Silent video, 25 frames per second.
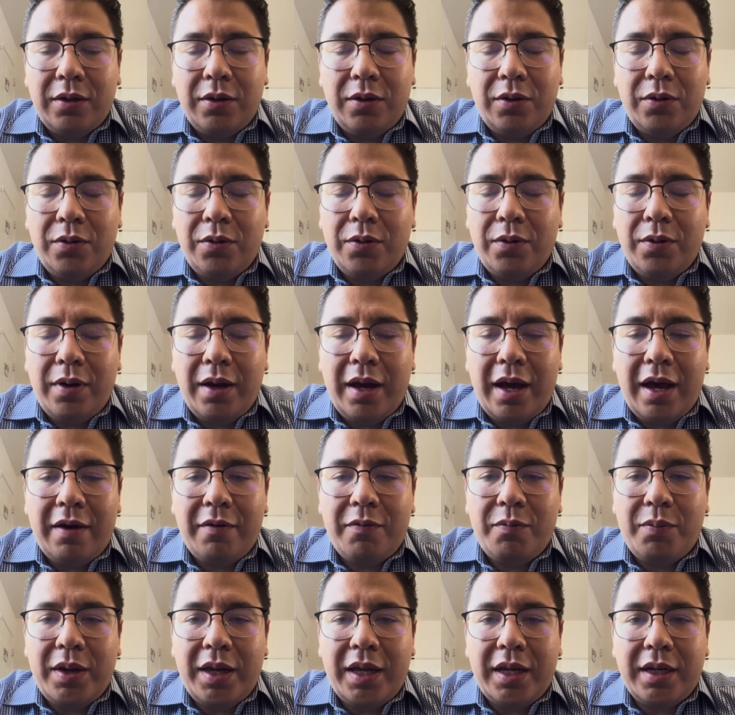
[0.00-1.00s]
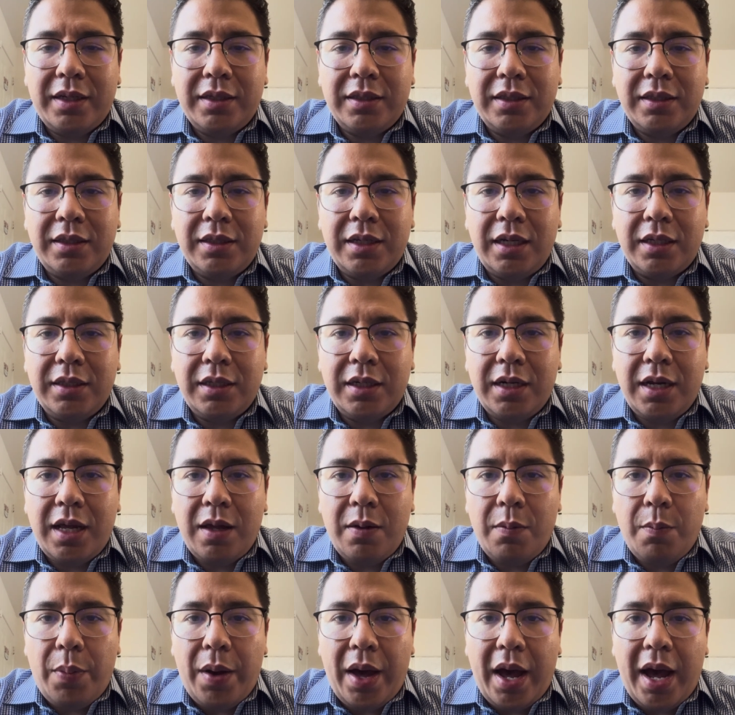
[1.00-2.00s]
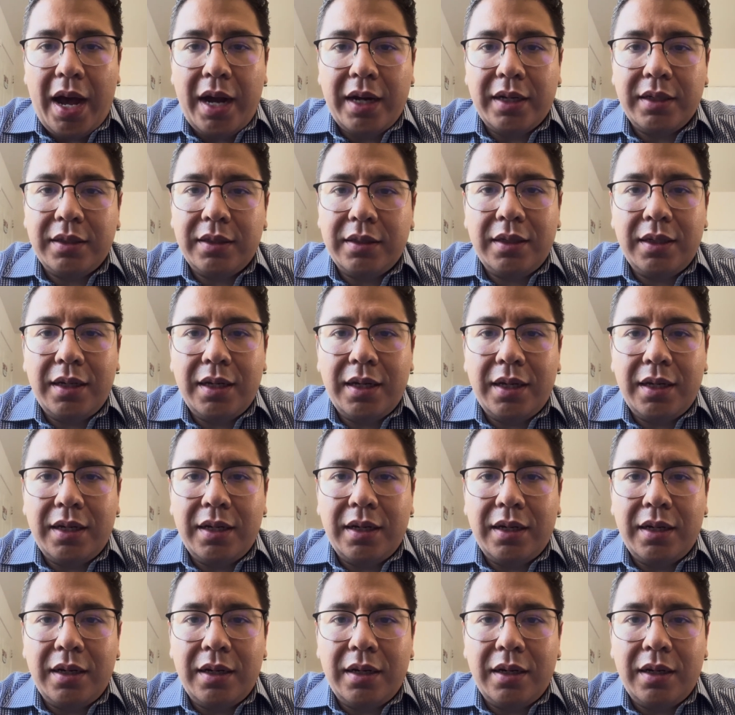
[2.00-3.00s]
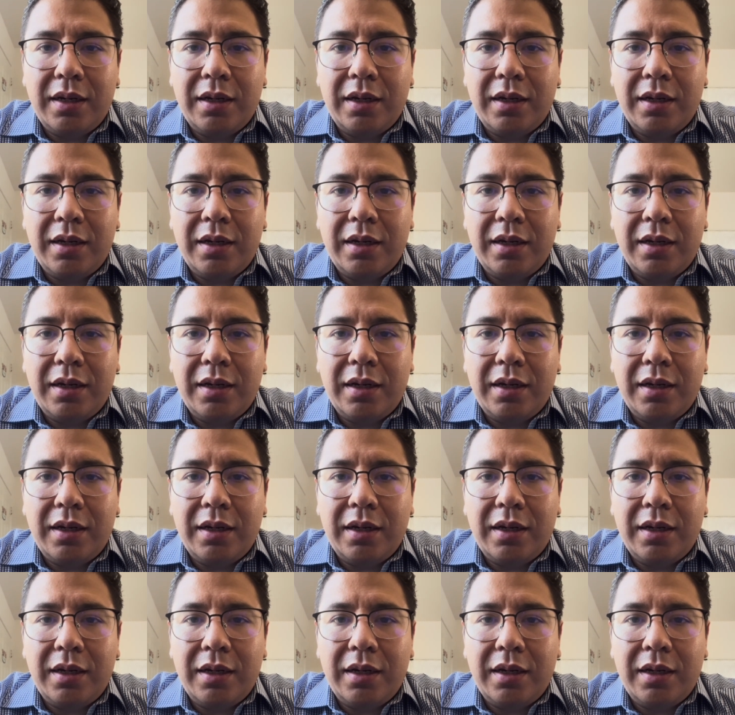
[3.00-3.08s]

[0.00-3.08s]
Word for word: You have been such an impact in